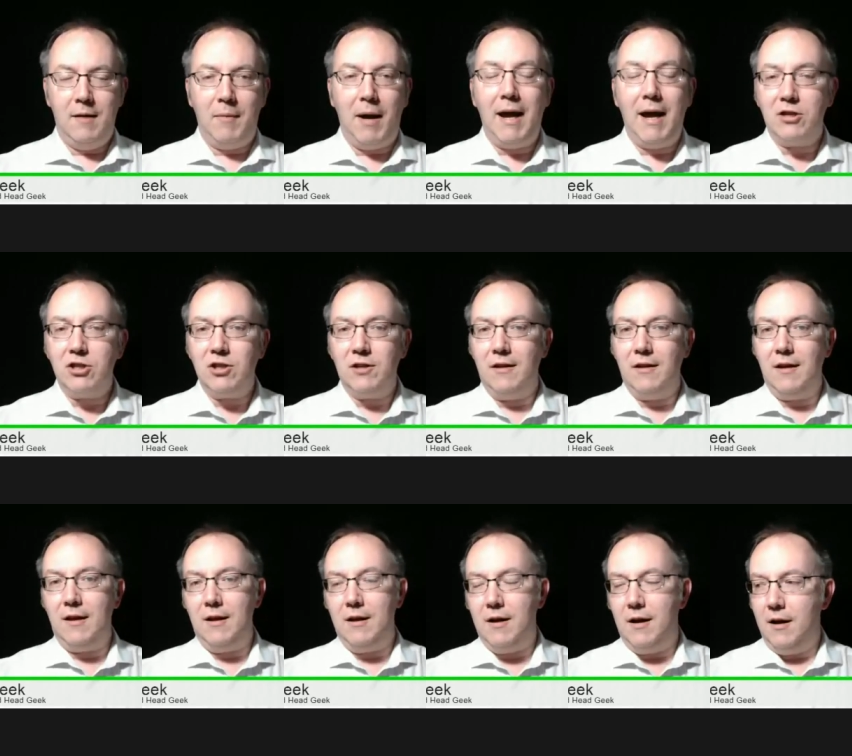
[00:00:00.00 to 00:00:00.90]
I
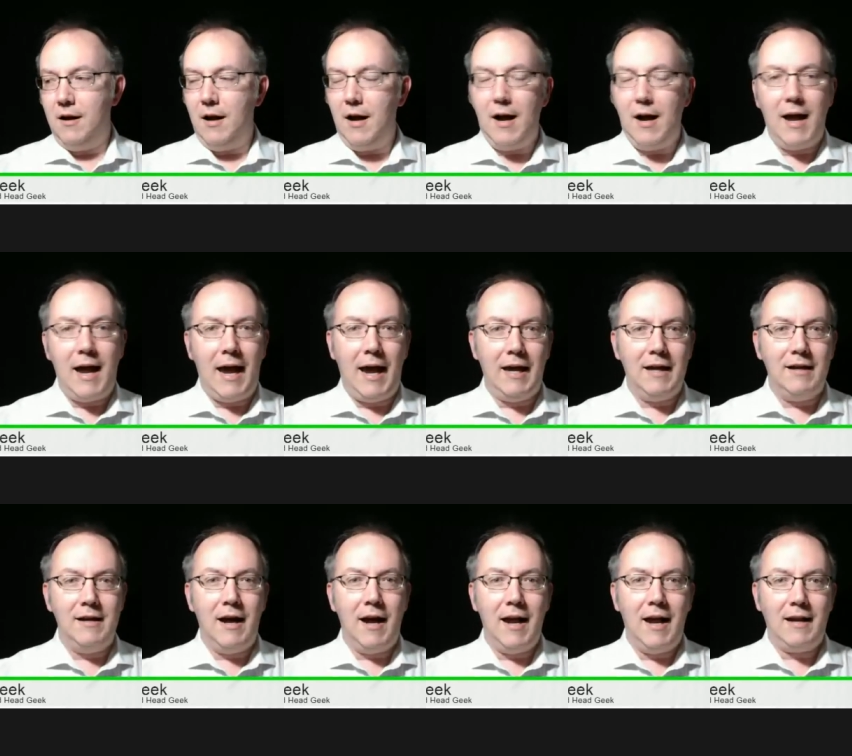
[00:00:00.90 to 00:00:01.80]
actually
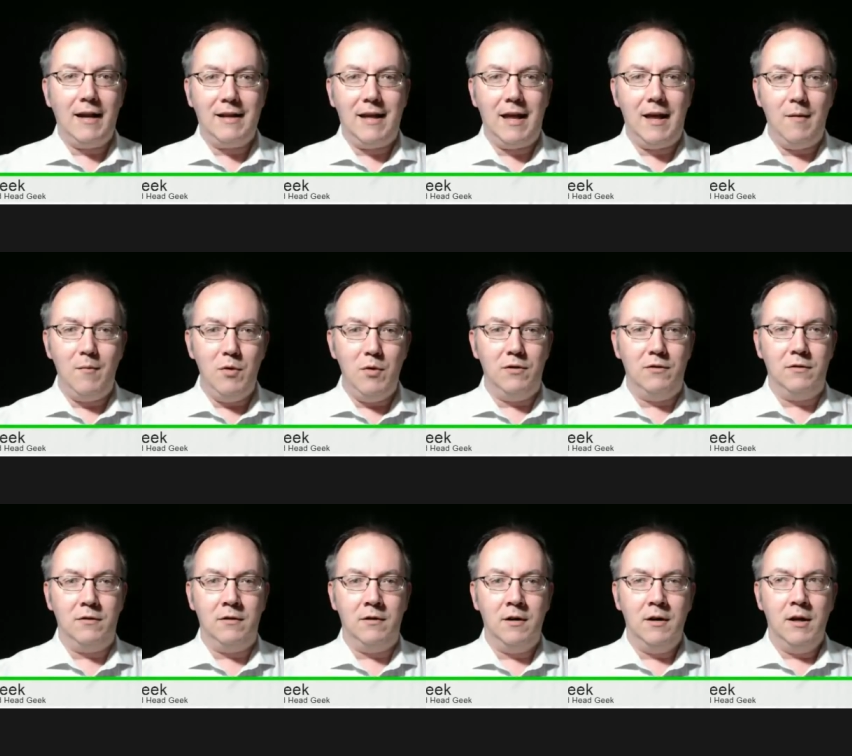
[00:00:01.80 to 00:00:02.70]
had
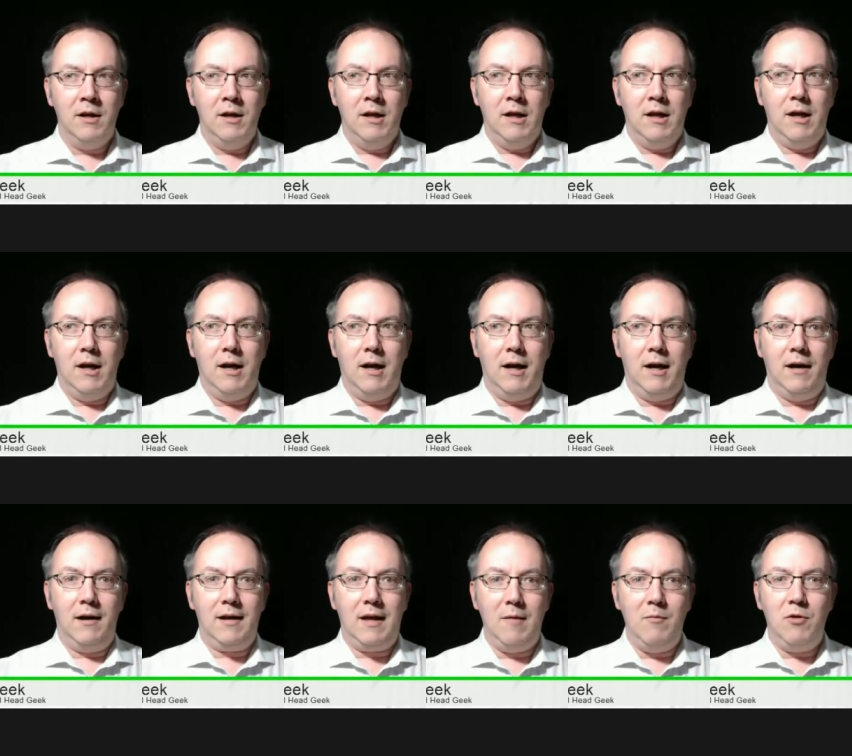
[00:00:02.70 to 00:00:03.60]
Keemun
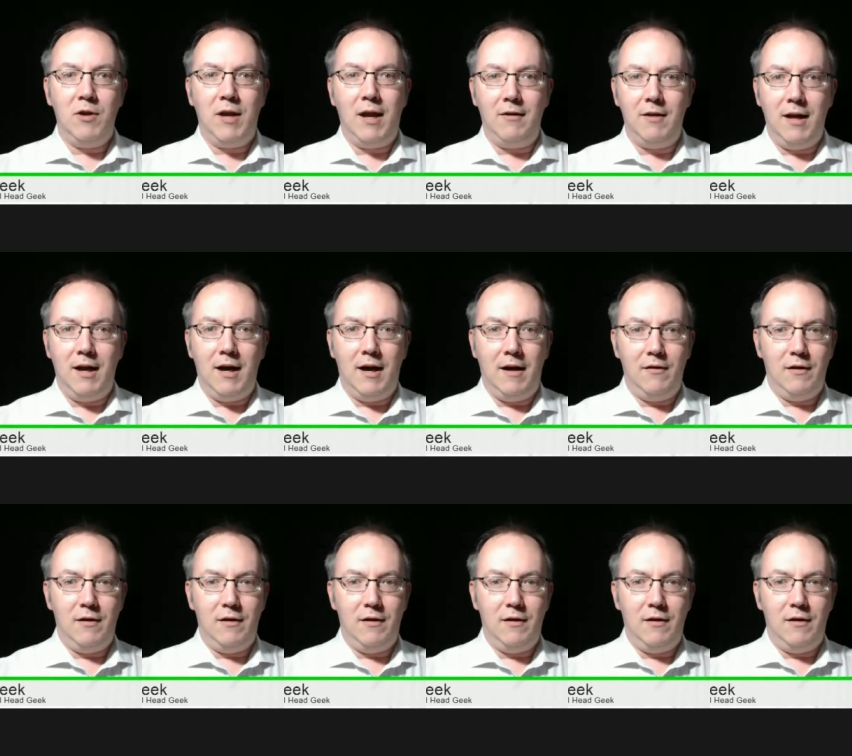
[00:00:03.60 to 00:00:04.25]
Hao Ya